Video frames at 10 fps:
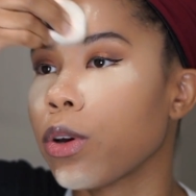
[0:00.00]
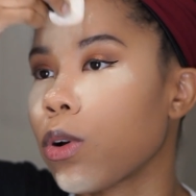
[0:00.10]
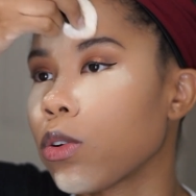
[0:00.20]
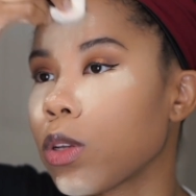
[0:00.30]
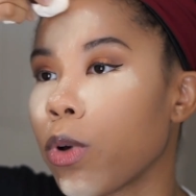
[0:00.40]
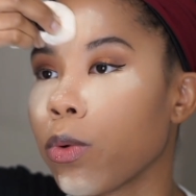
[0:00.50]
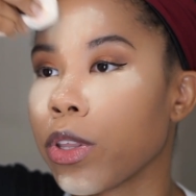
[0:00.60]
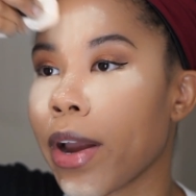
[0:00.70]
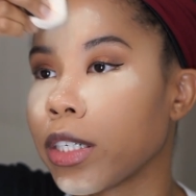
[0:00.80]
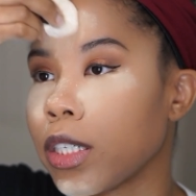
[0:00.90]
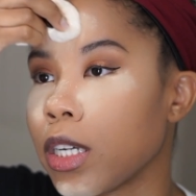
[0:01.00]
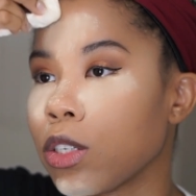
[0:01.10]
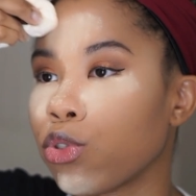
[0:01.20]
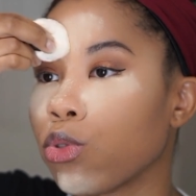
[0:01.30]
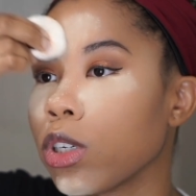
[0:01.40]
go somewhere where there actually is
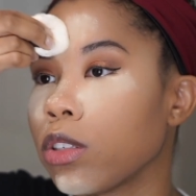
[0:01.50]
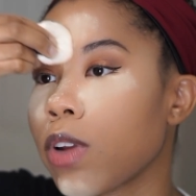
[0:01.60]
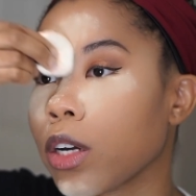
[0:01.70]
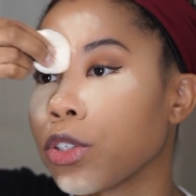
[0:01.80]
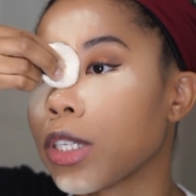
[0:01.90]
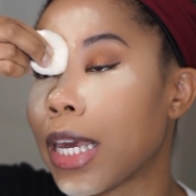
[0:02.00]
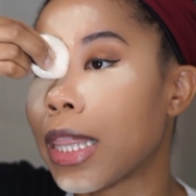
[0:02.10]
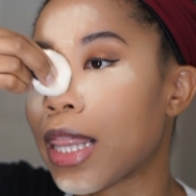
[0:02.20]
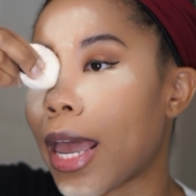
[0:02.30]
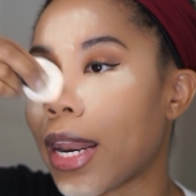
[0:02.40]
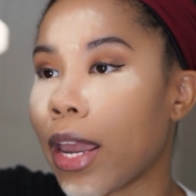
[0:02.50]
a shortage of doctors in that